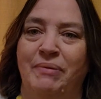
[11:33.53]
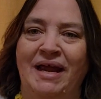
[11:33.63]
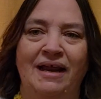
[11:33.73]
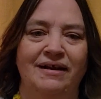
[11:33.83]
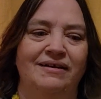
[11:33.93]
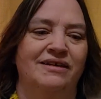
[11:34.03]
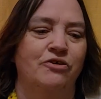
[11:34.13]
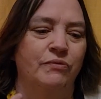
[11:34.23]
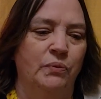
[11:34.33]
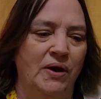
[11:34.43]
panicked and
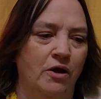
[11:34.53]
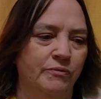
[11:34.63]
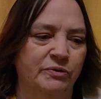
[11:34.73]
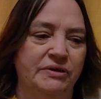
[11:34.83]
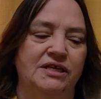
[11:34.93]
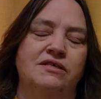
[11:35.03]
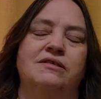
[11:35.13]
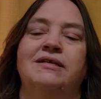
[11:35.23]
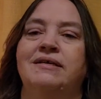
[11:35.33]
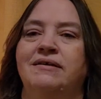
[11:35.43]
overwhelmed because
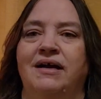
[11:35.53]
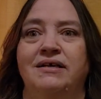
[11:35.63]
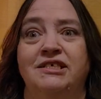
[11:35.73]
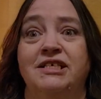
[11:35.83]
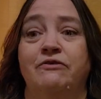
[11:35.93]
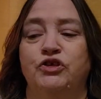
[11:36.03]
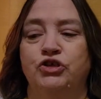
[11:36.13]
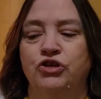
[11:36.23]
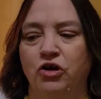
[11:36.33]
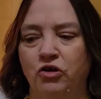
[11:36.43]
I just have
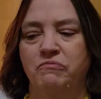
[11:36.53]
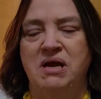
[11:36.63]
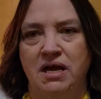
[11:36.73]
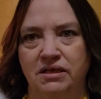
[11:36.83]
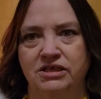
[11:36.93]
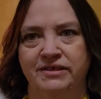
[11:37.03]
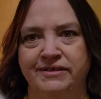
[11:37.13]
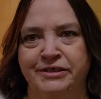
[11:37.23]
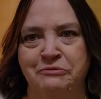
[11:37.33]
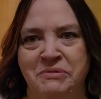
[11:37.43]
so much and
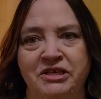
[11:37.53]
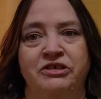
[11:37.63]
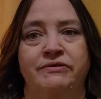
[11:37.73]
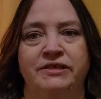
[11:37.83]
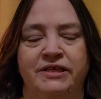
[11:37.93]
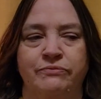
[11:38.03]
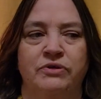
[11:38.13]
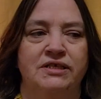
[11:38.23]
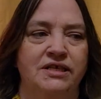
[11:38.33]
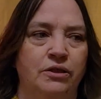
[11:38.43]
so much is it
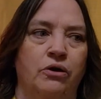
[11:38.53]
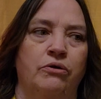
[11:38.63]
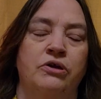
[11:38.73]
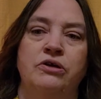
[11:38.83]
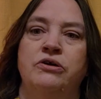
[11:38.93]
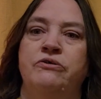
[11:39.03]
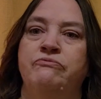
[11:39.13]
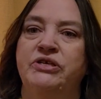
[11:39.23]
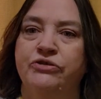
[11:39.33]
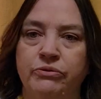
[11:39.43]
was either
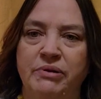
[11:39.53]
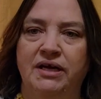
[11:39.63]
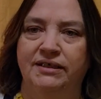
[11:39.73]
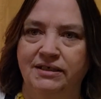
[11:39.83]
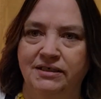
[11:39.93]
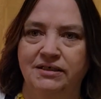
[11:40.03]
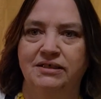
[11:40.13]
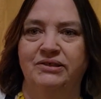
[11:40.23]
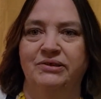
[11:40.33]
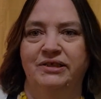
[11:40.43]
mystery
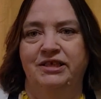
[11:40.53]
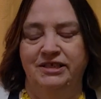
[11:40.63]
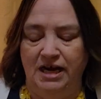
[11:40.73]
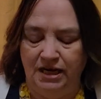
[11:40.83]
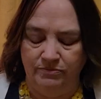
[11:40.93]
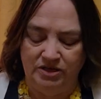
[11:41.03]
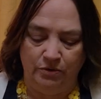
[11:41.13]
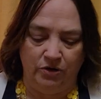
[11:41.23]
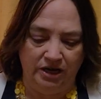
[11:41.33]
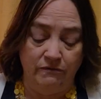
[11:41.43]
boxes or these items that
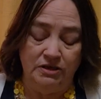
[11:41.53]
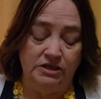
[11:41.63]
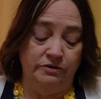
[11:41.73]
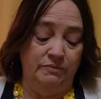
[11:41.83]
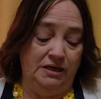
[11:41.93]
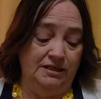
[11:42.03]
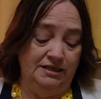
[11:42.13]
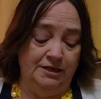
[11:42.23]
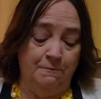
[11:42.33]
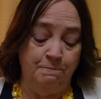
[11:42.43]
were given to me. And
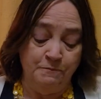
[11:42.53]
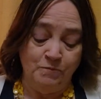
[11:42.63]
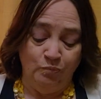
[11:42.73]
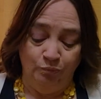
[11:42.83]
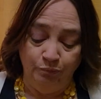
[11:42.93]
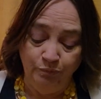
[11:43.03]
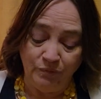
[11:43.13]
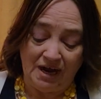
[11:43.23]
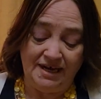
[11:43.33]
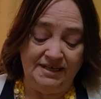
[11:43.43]
so
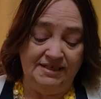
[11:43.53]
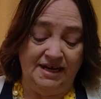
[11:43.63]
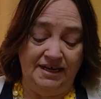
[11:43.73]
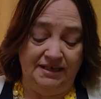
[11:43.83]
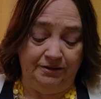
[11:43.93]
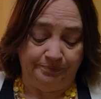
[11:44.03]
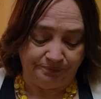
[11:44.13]
I decided